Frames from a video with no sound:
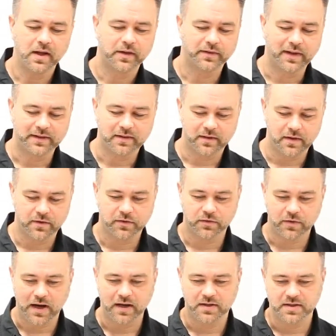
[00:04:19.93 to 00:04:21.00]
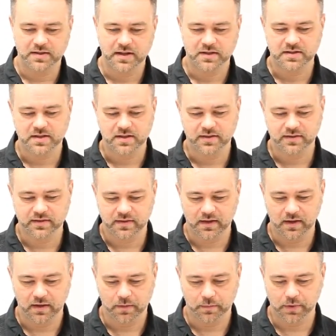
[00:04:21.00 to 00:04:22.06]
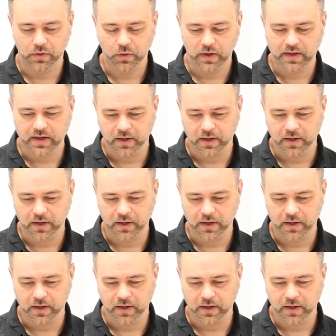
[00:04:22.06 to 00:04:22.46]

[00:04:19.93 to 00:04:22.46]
So that's another strategy that she's uh, employed